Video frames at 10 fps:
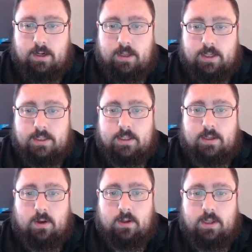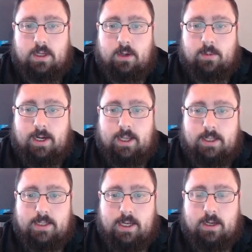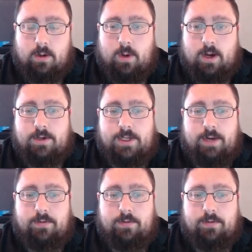They saw that nobody had taken a wide receiver